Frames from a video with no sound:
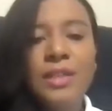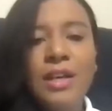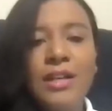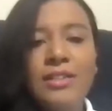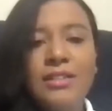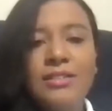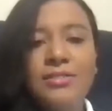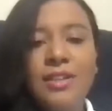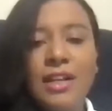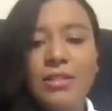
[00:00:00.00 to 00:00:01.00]

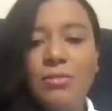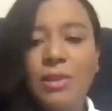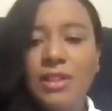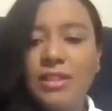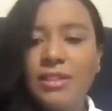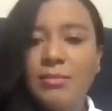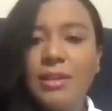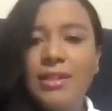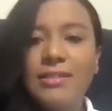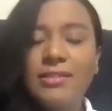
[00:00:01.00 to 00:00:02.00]
identified what are the
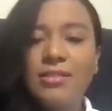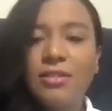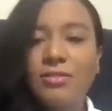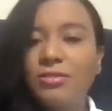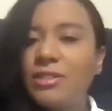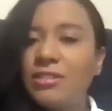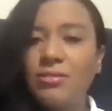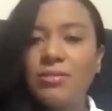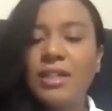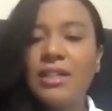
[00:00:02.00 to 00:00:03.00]
best softwares
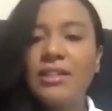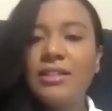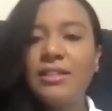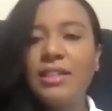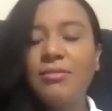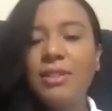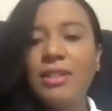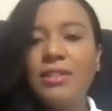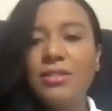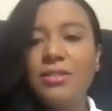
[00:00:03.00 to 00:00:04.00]
online that we
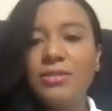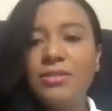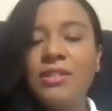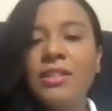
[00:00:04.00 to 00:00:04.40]
can use